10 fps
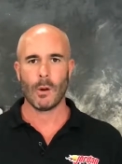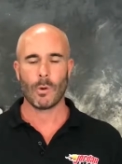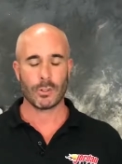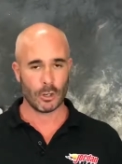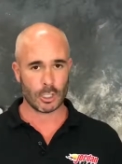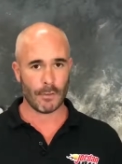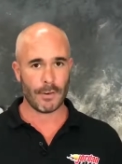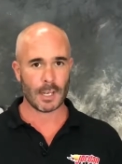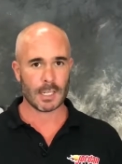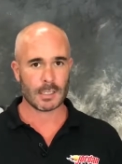We're so
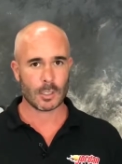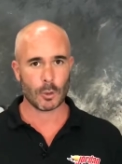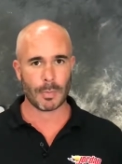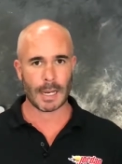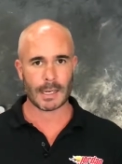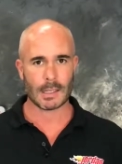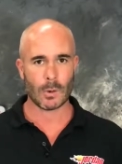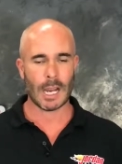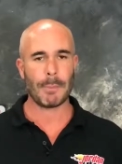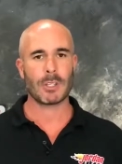confident it's a good bike that
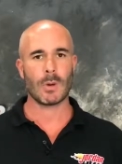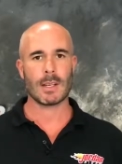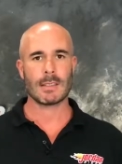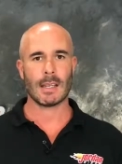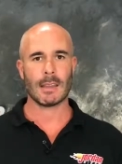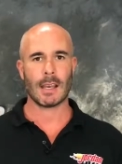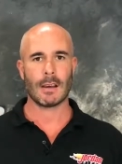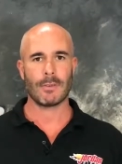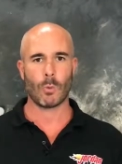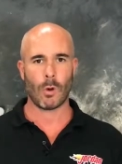we're happy to extend that for